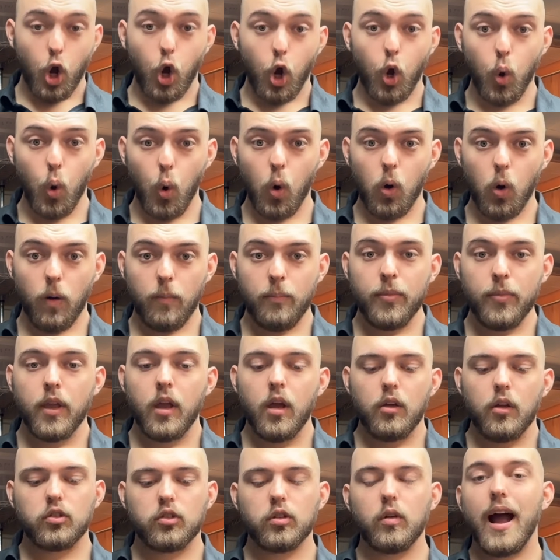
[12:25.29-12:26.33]
Cool.
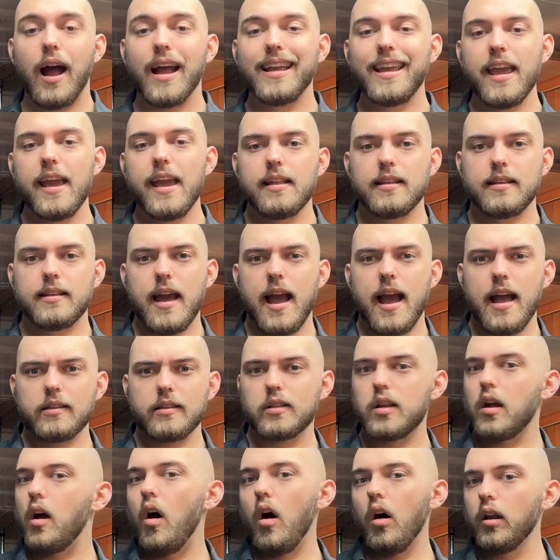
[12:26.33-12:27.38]
So I can't cast
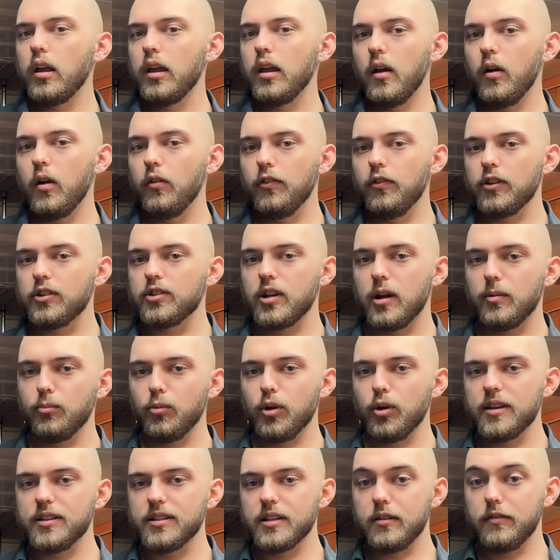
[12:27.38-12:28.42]
audio for some
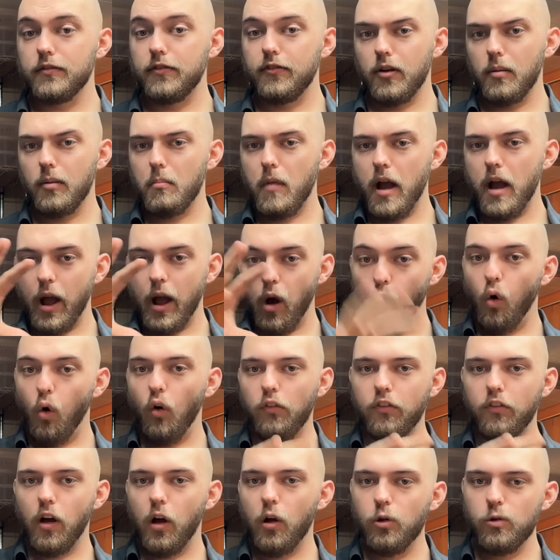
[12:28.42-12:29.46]
reason from my whole
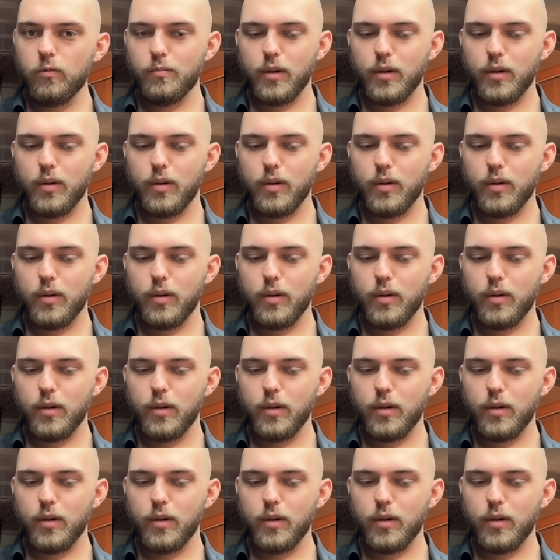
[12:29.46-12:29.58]
phone,